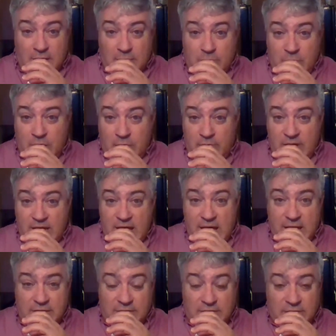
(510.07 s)
Mary
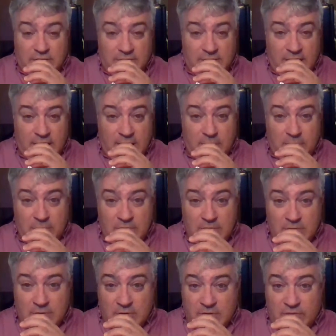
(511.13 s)
had a little lamb,
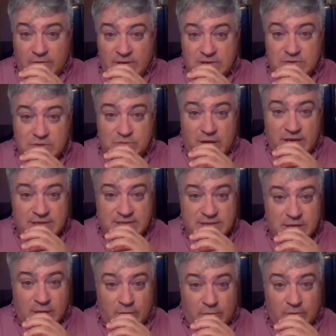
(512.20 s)
her fleece was white as
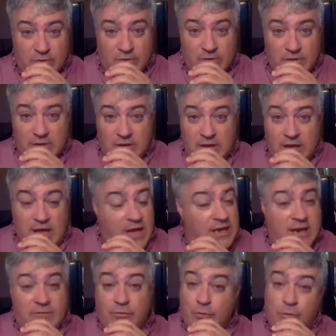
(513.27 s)
snow.
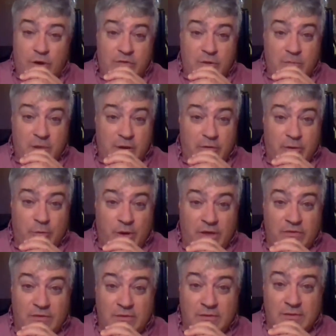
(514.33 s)
And everywhere that Mary
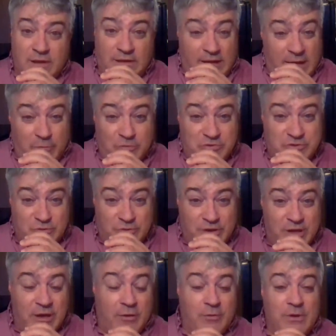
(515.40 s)
went, the lamb was sure to
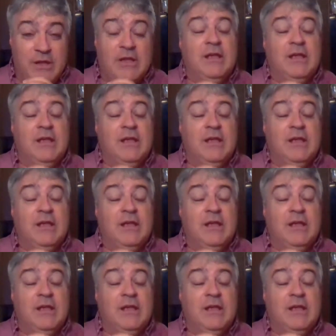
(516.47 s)
go.